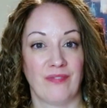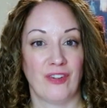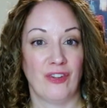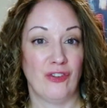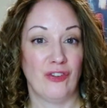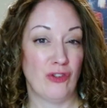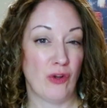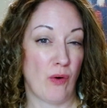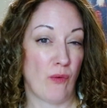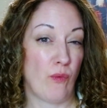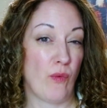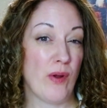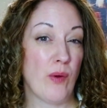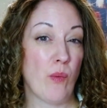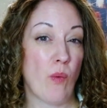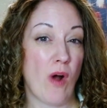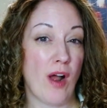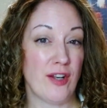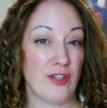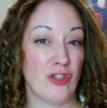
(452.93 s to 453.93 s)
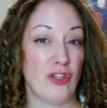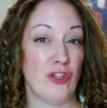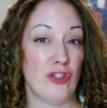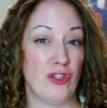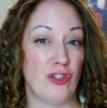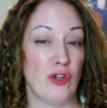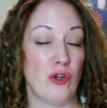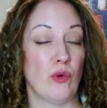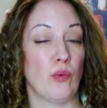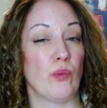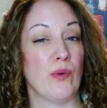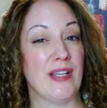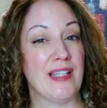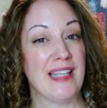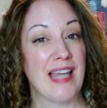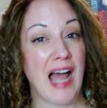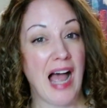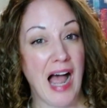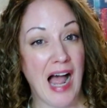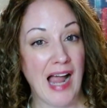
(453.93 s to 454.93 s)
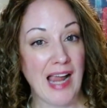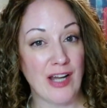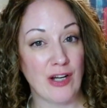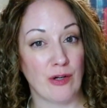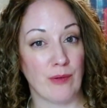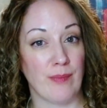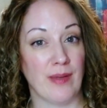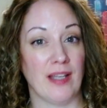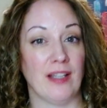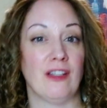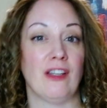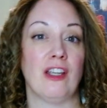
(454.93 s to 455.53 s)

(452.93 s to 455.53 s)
So if we want to do retirement